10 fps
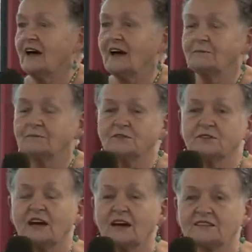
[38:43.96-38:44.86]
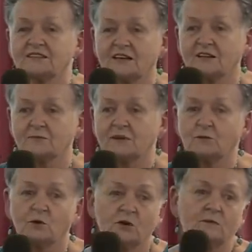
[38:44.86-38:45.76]
um, you can't say to the
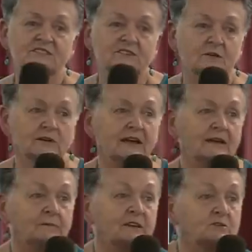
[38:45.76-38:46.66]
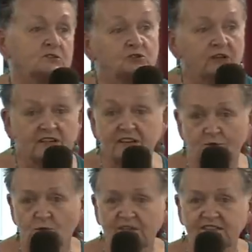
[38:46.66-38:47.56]
men, well, look, I'm sorry, because you don't
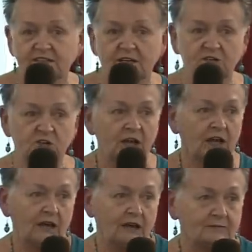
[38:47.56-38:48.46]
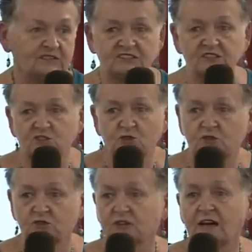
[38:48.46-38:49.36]
have early-stage um, disease,
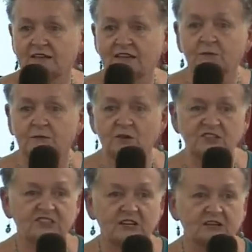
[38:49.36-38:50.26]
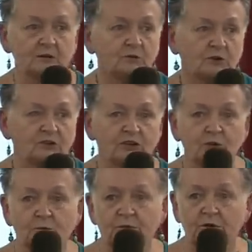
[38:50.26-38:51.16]
you, you can't go in my study, I'm not going to
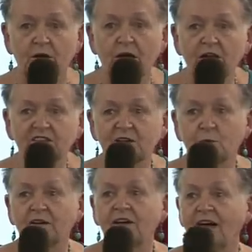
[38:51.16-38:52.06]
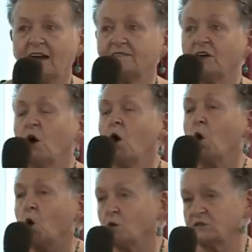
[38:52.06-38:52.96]
help you. So we have
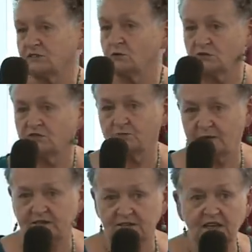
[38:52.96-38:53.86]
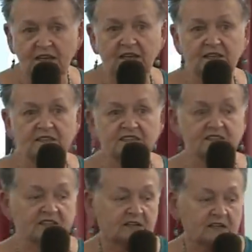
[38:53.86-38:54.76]
all sorts of men in this
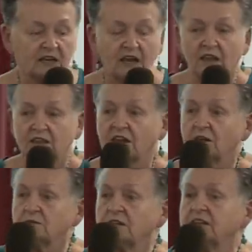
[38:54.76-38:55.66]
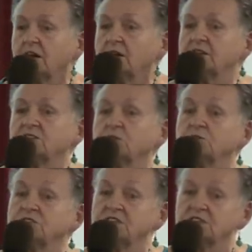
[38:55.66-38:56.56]
study. The only guys
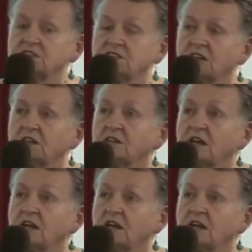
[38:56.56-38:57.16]
who didn't